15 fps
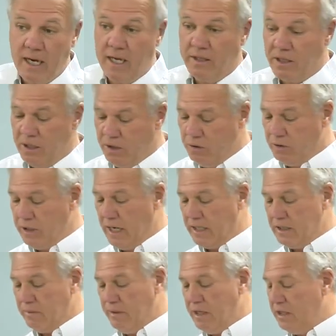and the New
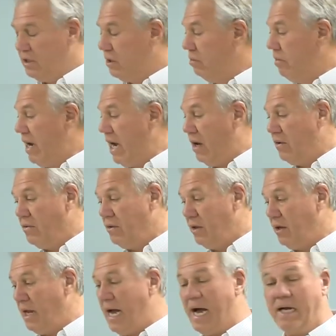Testament is about the
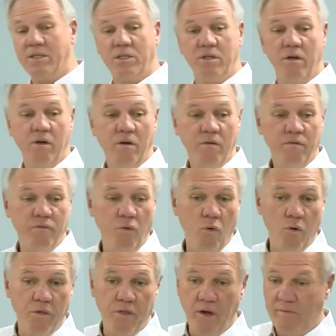last
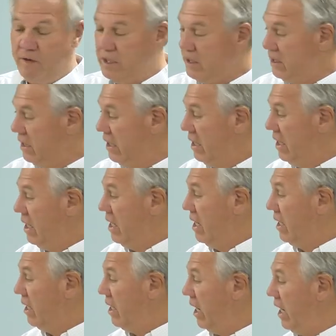fourth of it.
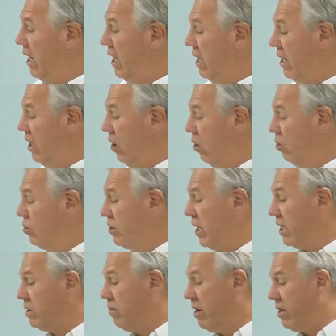Okay, in the Old
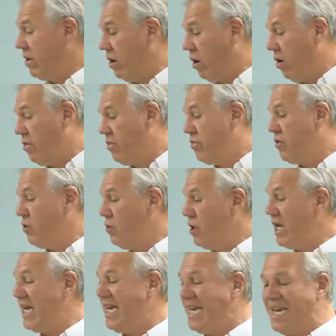Testament, there are
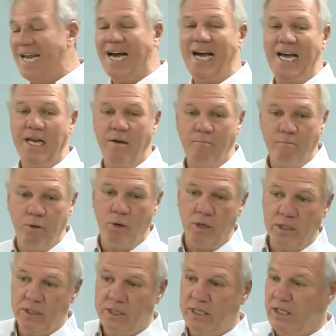39
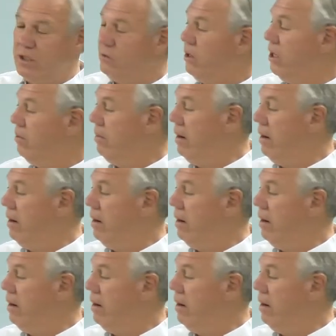books. Easy way